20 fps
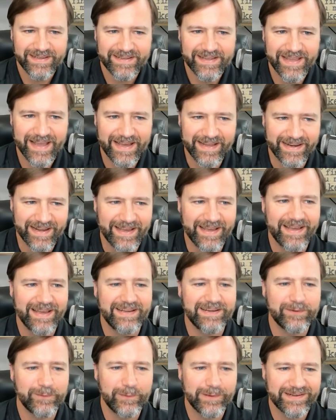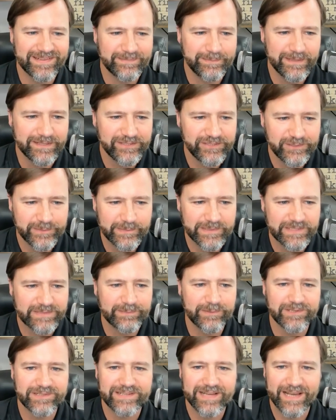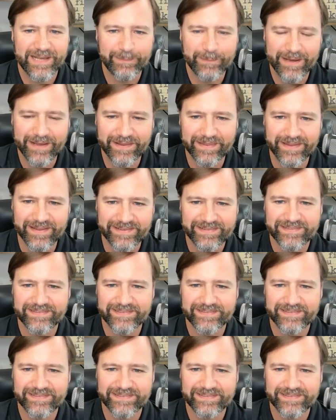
Yeah. And I, I don't want to spend too much more time on this,